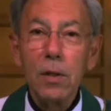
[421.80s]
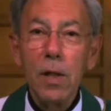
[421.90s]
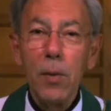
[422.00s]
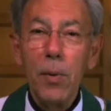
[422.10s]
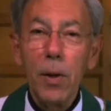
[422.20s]

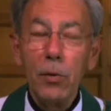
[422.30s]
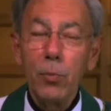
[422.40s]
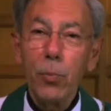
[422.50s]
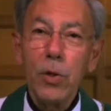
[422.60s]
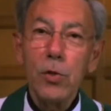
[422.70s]
about
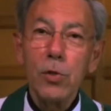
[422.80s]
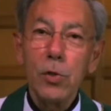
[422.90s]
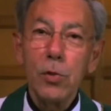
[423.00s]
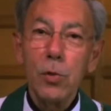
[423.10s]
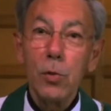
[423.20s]
preaching
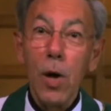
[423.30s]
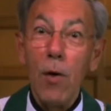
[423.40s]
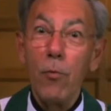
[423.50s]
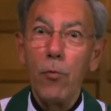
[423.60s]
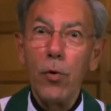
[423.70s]
to a
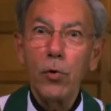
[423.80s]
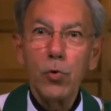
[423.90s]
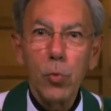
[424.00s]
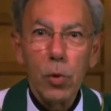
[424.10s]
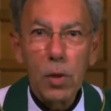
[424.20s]

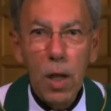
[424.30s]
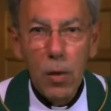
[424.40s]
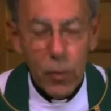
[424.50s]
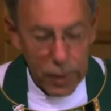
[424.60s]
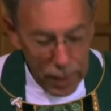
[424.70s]
virtual
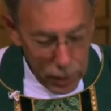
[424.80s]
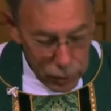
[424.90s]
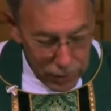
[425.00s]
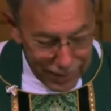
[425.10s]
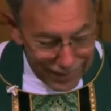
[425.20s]

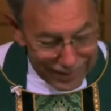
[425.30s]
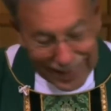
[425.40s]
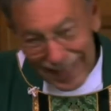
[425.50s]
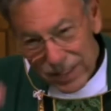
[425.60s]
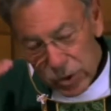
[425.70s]
congregation? And this,
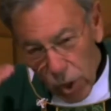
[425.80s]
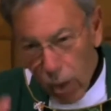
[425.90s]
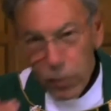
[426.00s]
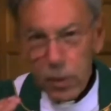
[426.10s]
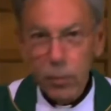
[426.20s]
I
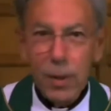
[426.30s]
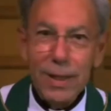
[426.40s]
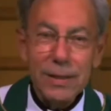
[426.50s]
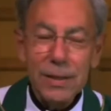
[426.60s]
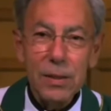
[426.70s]
stopped him. And I
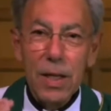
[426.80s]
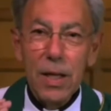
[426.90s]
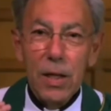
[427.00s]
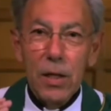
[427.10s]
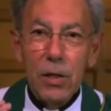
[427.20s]
said,
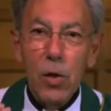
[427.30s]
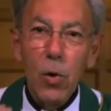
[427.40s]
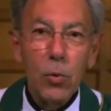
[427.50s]
no.